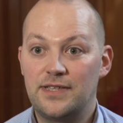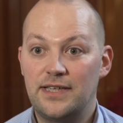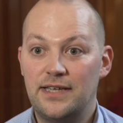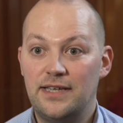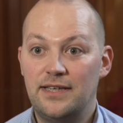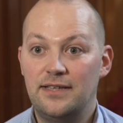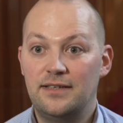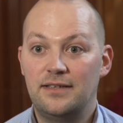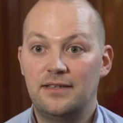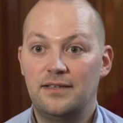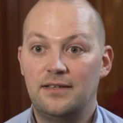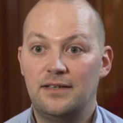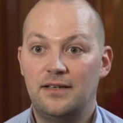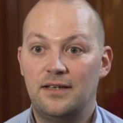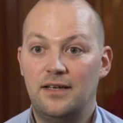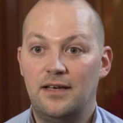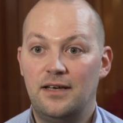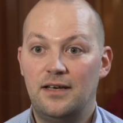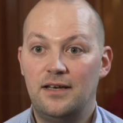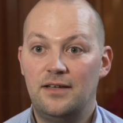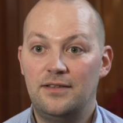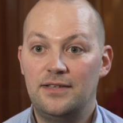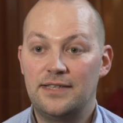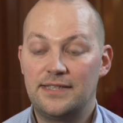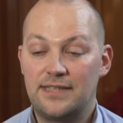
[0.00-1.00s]
seen
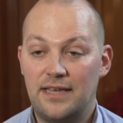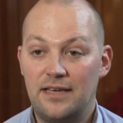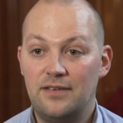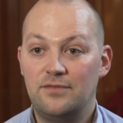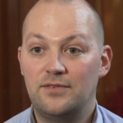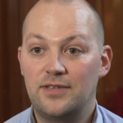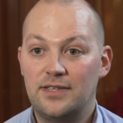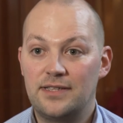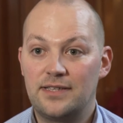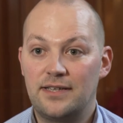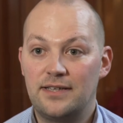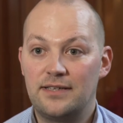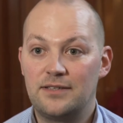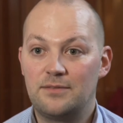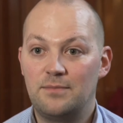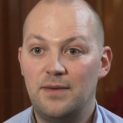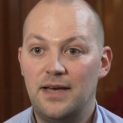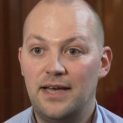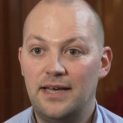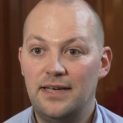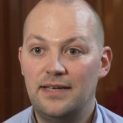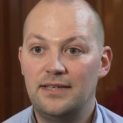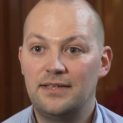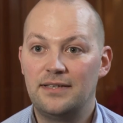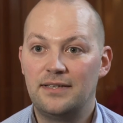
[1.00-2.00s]
the savings that it's
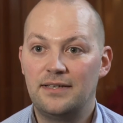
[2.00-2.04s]
made.